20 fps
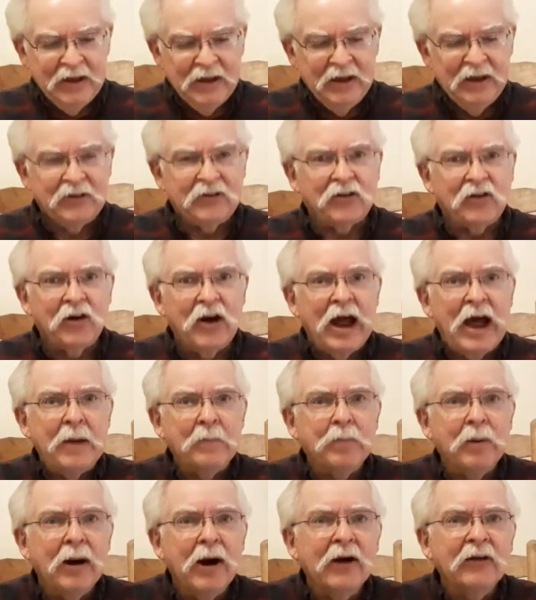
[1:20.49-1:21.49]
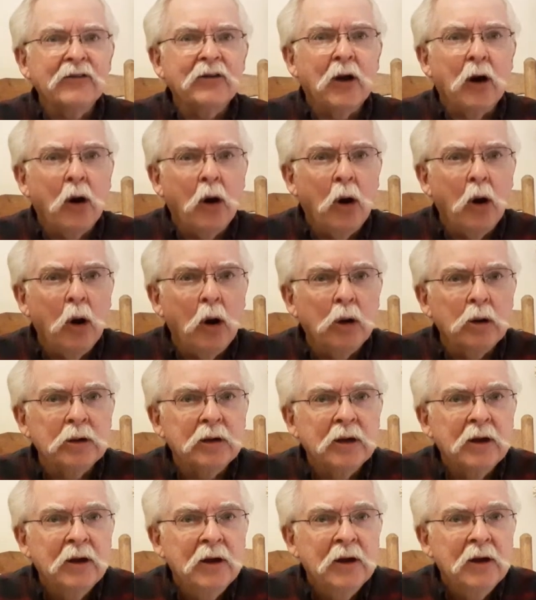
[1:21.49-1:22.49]
It's Grandpa's old
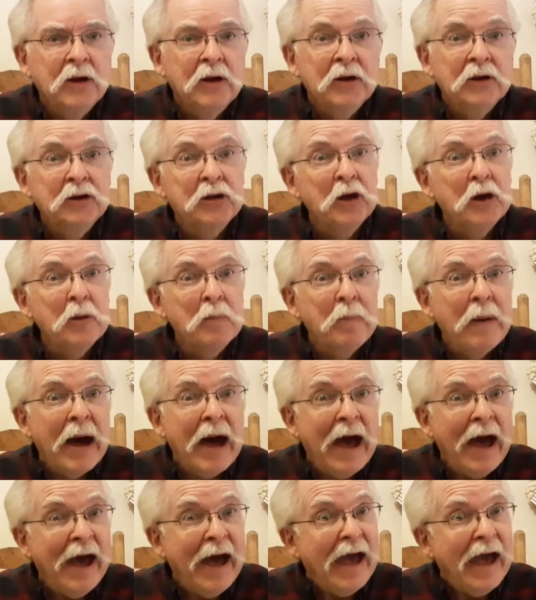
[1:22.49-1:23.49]
toupee.